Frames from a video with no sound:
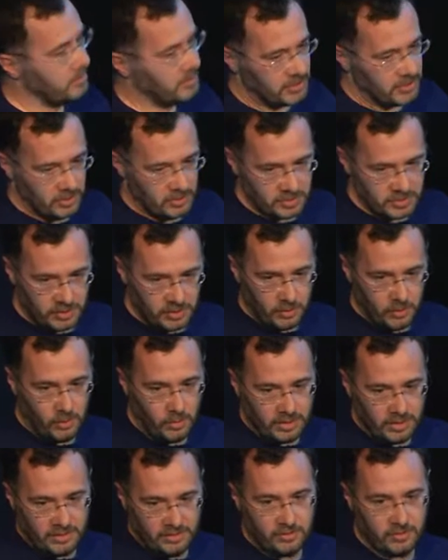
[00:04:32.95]
but also you
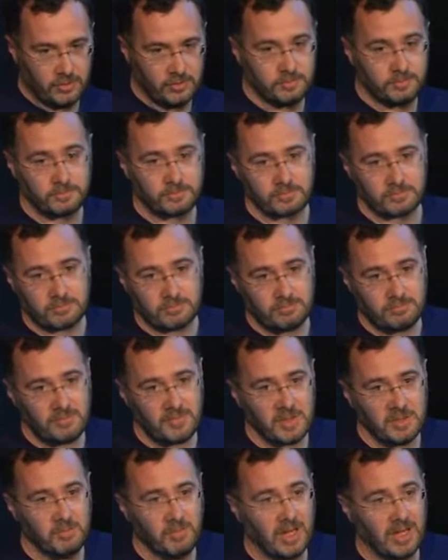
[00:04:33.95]
look into
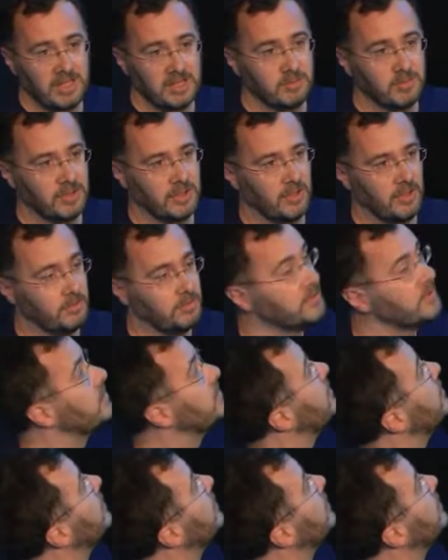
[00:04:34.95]
multiple ops.